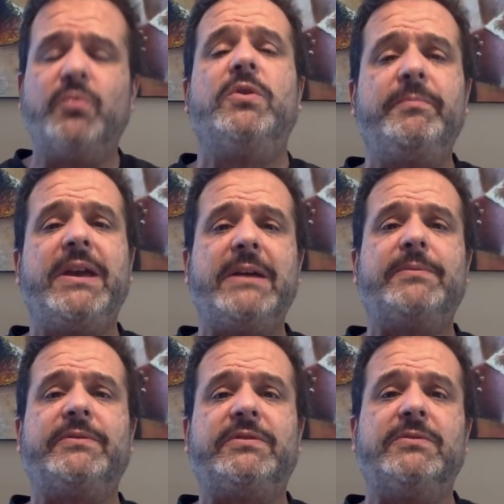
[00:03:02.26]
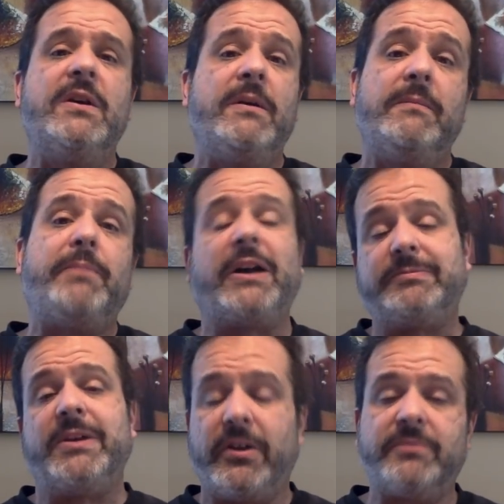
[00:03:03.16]
will be able to,
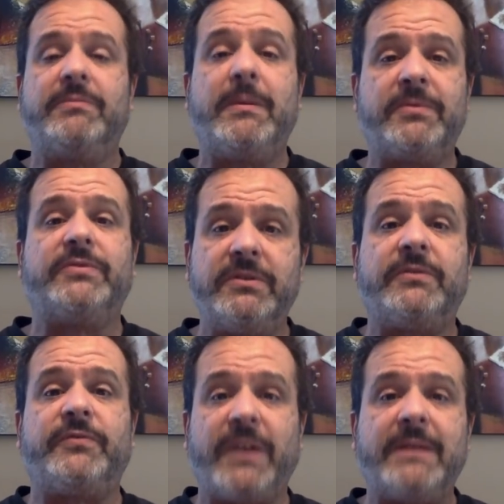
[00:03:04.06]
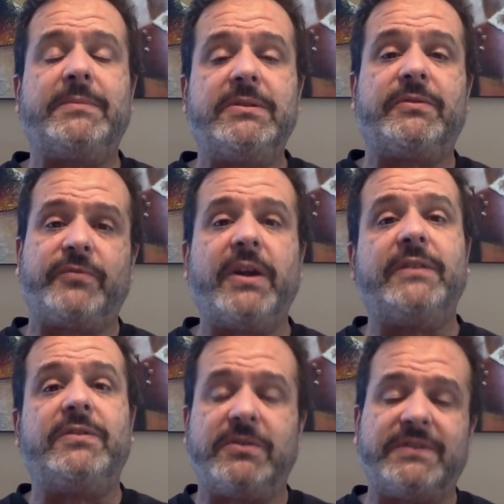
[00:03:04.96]
possibly other members in your family or
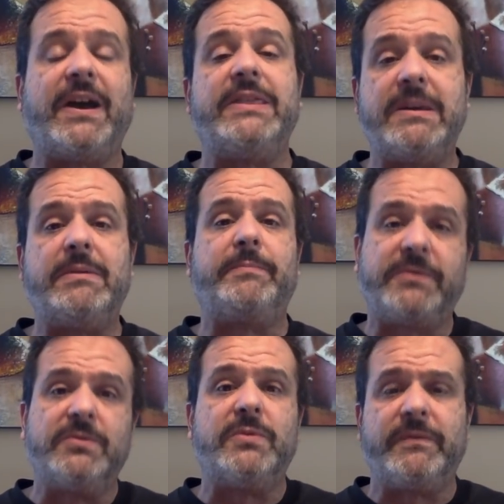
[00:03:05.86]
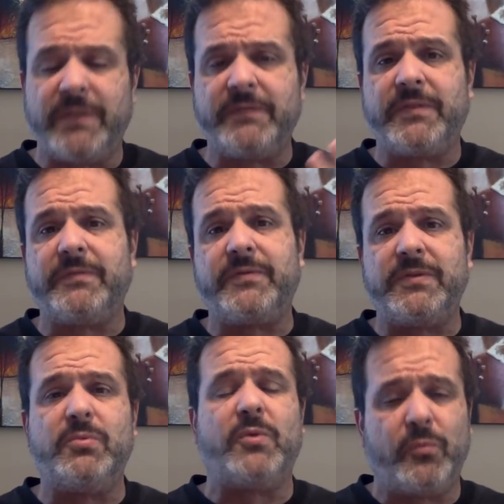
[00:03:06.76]
friends, you can sign them up too if
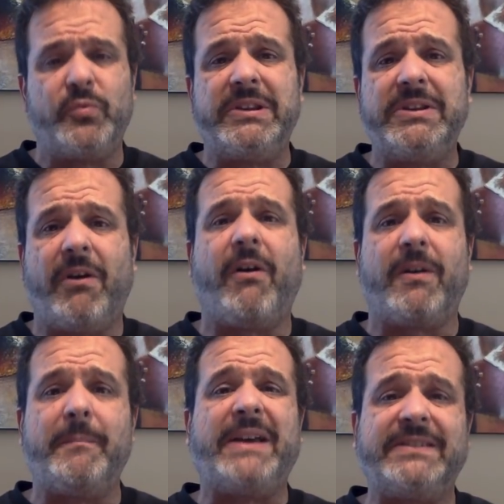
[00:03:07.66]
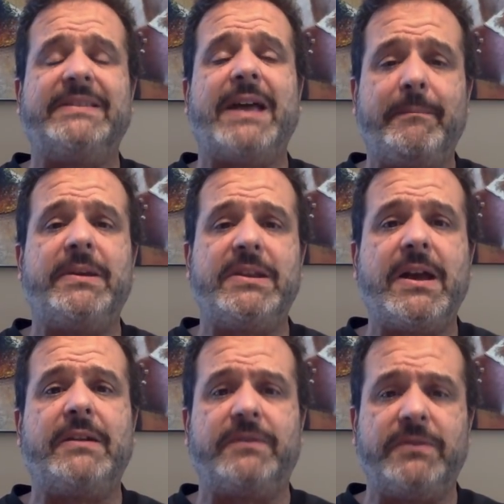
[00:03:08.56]
you really are amassing that many
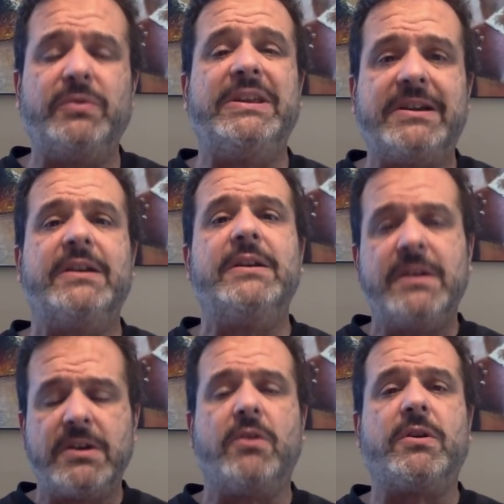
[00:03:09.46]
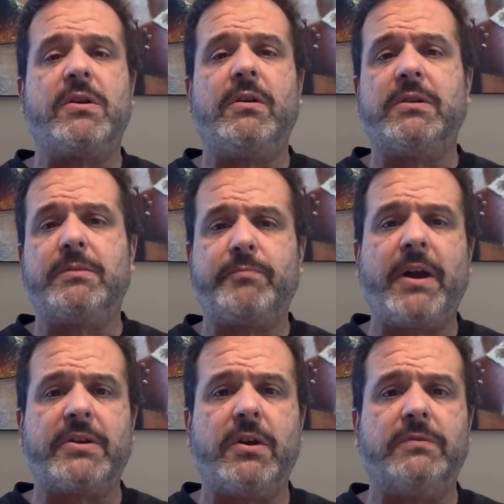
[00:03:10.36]
kind of unique Coca-Cola
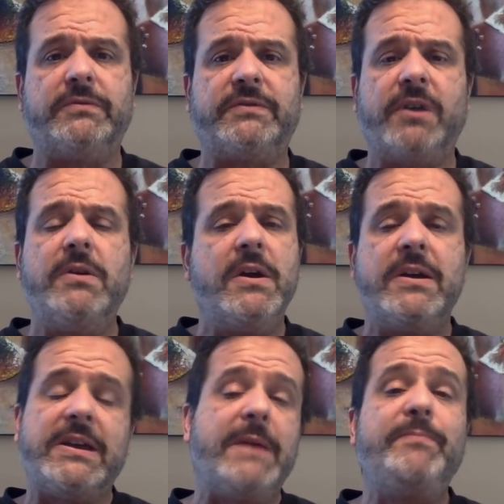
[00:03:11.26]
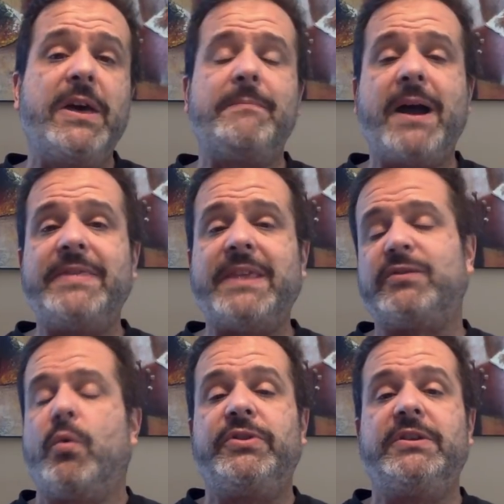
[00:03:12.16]
product codes. So keep that in mind.
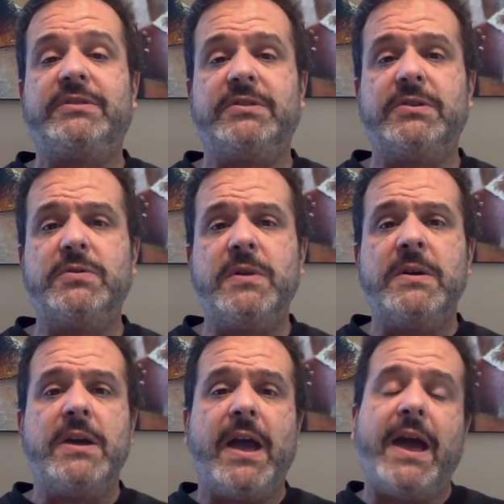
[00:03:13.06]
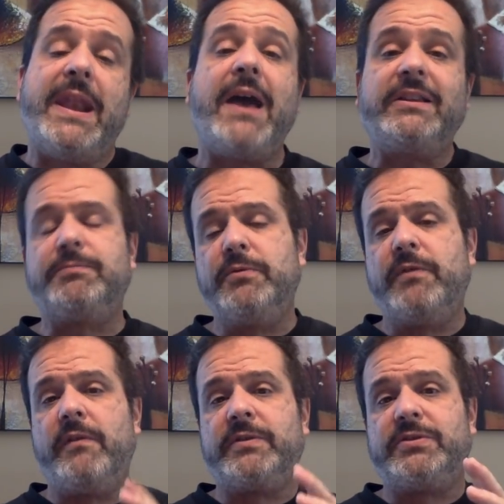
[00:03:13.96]
That's one thing to do. And now let's move
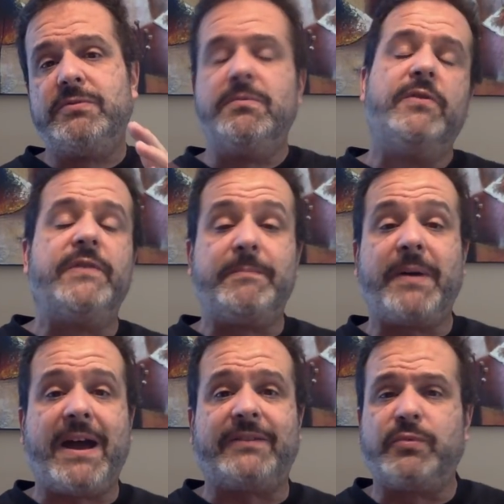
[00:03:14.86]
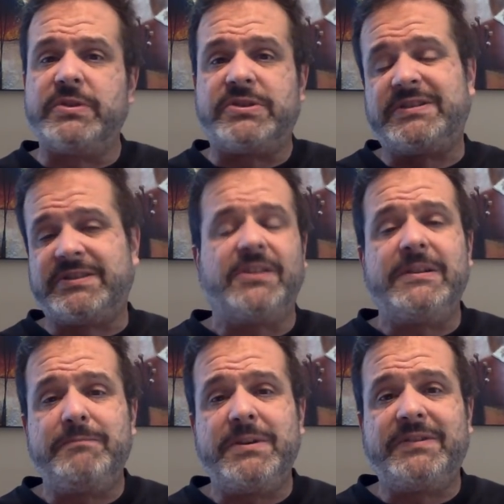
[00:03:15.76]
over to MoviePass, which is
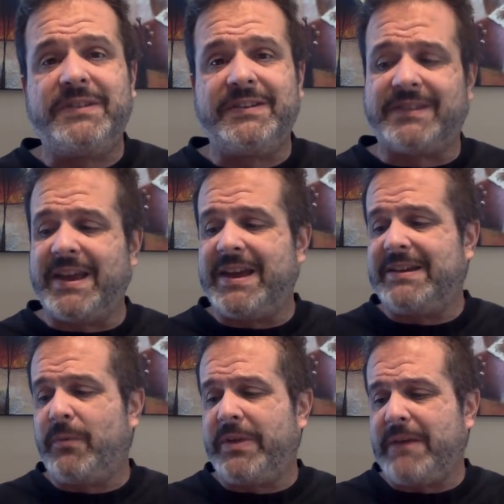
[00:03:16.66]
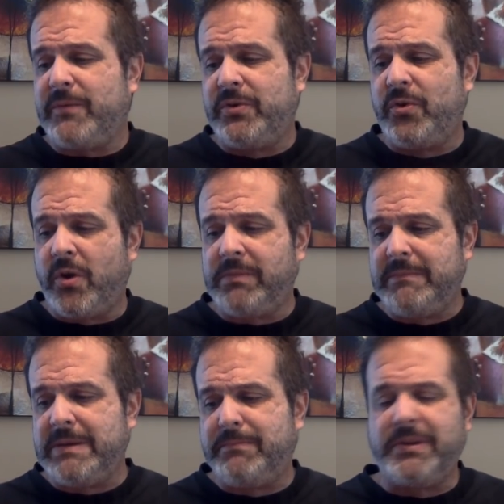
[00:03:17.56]
still in business. And while that would
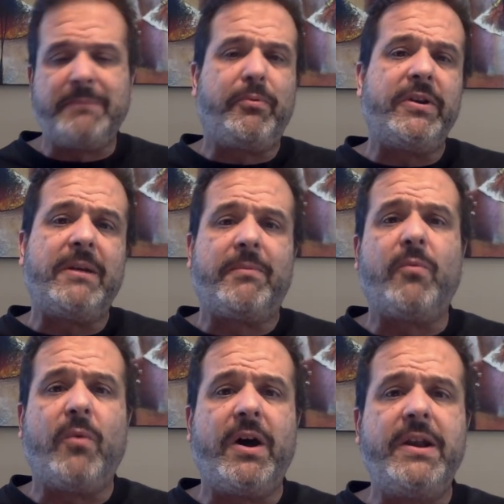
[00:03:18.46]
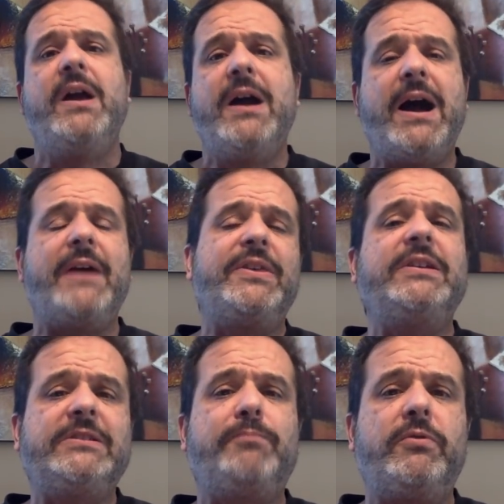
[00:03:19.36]
normally be bullet point number 1, I think
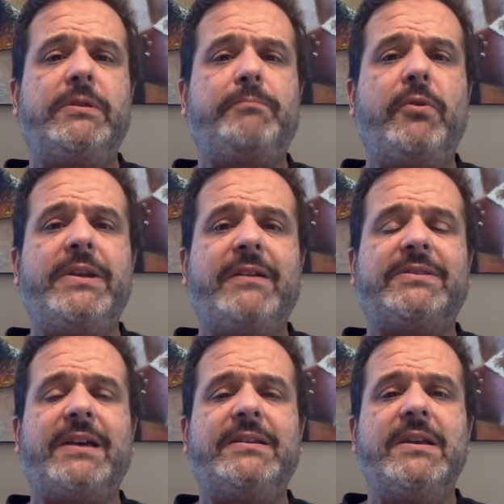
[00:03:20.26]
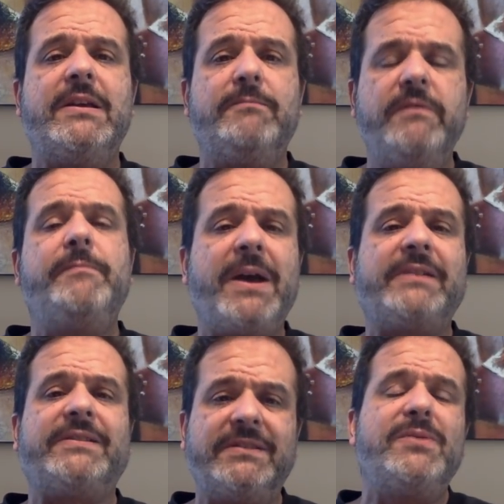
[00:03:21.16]
it's important to point out that
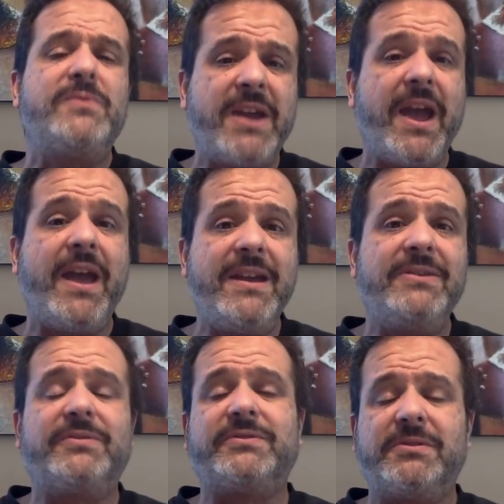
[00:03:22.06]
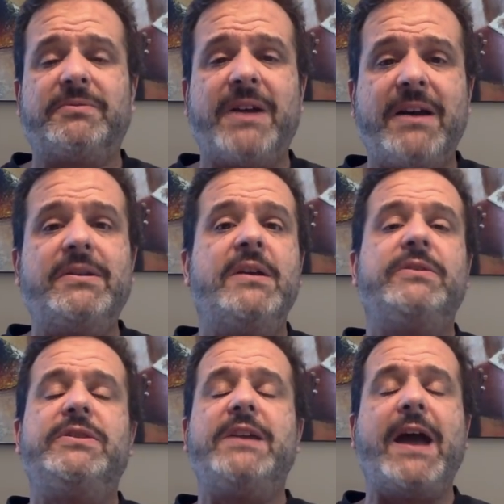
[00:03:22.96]
MoviePass is okay. They're still around.
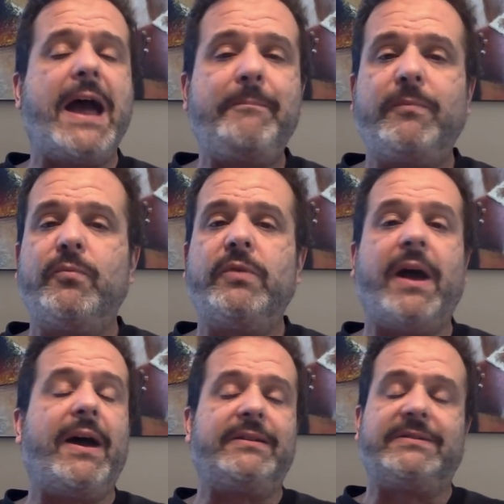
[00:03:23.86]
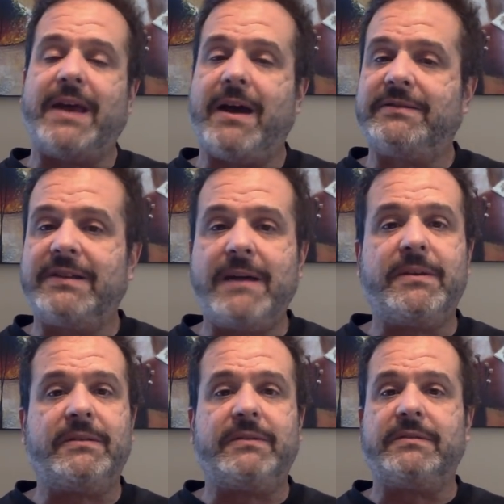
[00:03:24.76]
The app had a
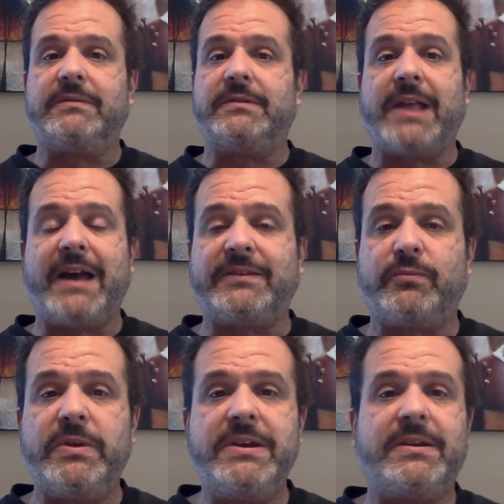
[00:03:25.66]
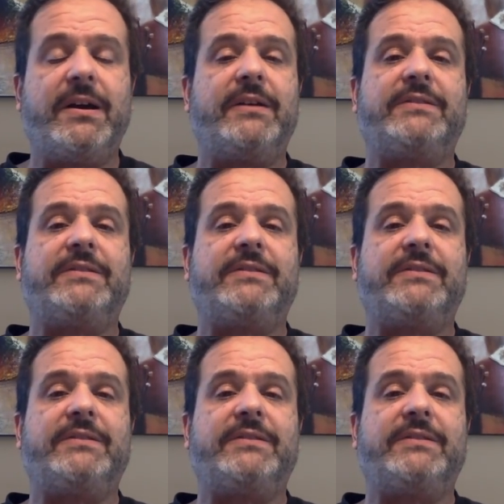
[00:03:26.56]
downtime last week.